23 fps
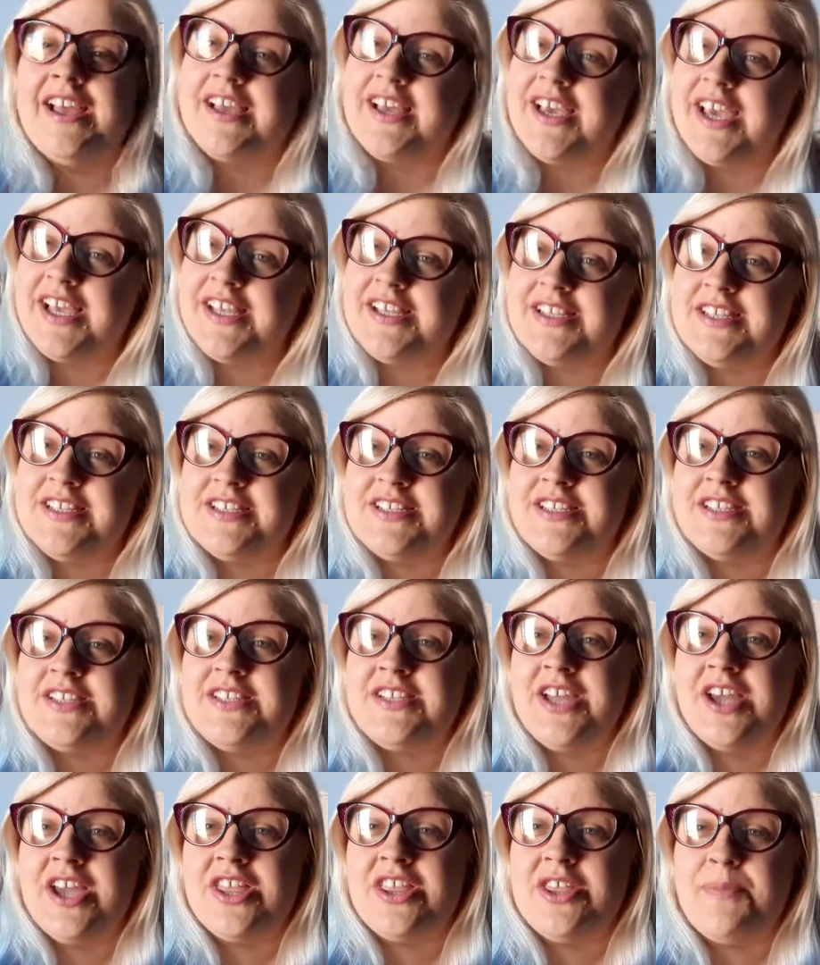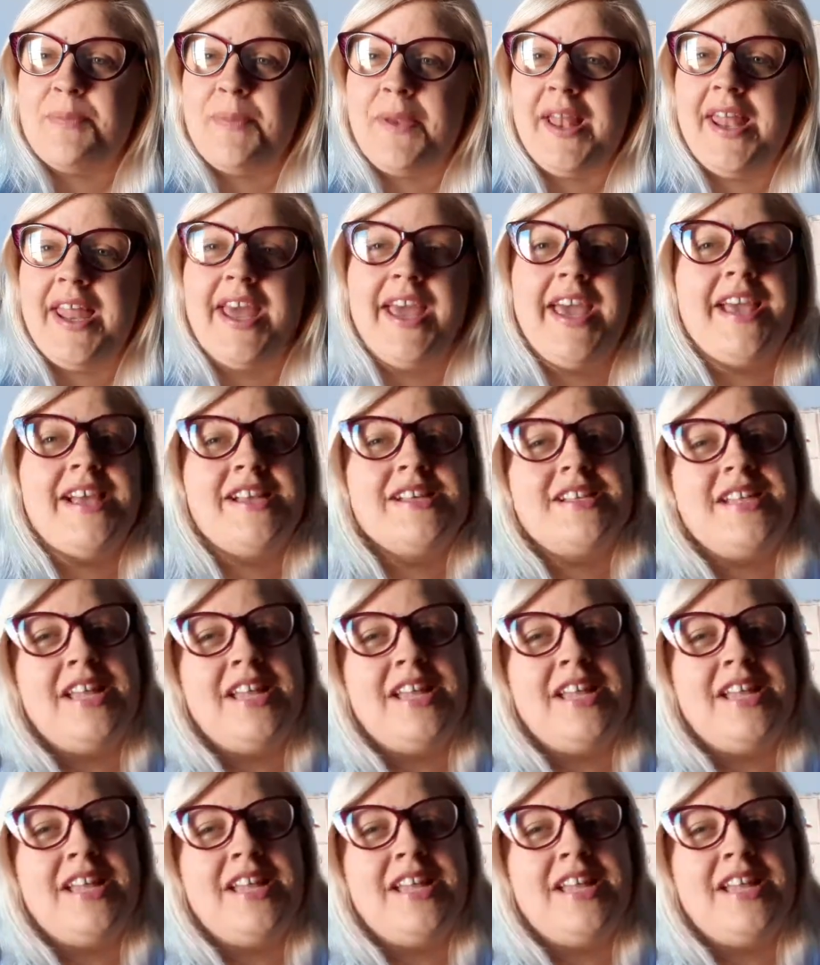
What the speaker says: getting to know the place,